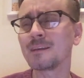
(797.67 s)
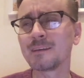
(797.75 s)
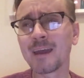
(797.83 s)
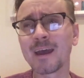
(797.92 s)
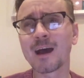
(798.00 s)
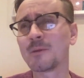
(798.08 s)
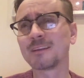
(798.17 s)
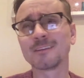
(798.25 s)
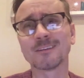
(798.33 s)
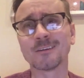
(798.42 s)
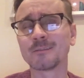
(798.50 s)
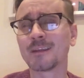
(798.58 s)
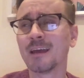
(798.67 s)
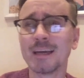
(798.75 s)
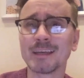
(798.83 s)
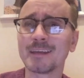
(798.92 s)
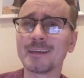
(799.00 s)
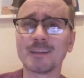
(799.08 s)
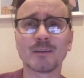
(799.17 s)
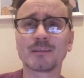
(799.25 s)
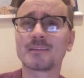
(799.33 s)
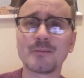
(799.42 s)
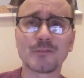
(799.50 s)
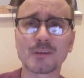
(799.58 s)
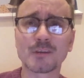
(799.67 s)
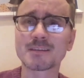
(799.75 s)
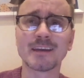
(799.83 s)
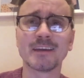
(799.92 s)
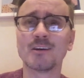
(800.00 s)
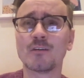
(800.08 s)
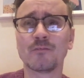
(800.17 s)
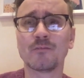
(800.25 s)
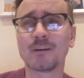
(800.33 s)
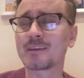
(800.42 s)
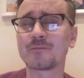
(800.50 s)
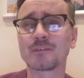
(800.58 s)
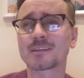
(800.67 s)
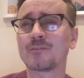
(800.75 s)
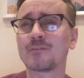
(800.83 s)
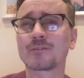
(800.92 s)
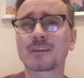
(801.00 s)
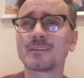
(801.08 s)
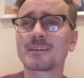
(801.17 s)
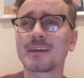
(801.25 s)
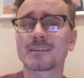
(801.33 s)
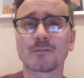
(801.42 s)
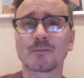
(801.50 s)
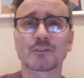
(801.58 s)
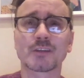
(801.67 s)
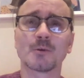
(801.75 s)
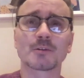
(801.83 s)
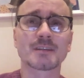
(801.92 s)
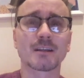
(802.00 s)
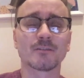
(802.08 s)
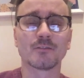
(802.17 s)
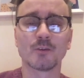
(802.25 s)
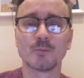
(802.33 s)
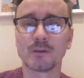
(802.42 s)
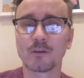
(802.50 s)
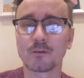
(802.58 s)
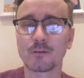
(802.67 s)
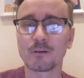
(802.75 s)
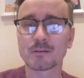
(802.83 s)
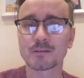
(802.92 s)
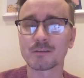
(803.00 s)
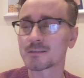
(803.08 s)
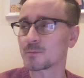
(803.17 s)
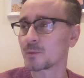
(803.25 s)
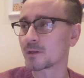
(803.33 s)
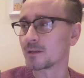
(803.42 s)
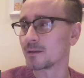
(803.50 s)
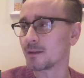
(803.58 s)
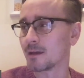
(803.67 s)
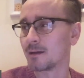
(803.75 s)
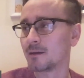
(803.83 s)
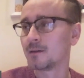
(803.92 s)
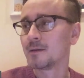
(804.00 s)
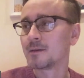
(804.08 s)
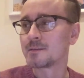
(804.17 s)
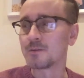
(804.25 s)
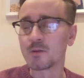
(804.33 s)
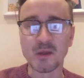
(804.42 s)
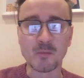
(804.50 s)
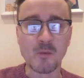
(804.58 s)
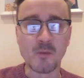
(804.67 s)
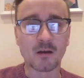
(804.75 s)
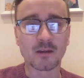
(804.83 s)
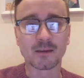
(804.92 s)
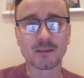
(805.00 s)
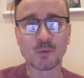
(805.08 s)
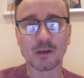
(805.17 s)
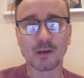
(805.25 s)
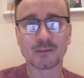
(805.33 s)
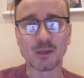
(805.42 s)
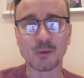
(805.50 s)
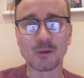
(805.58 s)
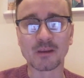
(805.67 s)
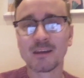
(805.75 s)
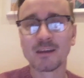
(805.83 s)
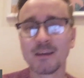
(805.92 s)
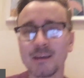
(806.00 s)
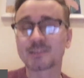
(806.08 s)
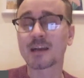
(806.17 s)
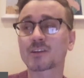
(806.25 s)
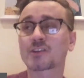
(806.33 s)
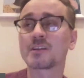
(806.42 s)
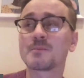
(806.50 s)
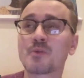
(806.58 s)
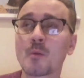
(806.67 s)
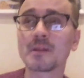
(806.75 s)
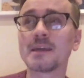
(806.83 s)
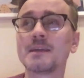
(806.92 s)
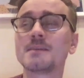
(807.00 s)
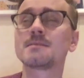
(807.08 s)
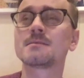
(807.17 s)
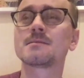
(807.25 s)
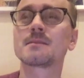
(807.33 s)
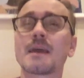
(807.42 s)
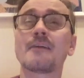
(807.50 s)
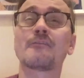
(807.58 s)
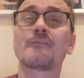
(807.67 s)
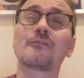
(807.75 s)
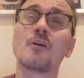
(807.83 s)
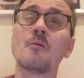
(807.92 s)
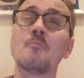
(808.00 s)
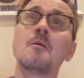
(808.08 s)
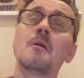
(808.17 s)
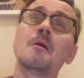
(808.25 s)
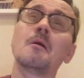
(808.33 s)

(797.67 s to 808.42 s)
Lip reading: yeah, I mean, if you're staying over, get yourself a cheap hotel room or a hostel or something, and do the big market. It's worth doing. It's actually probably easier to get from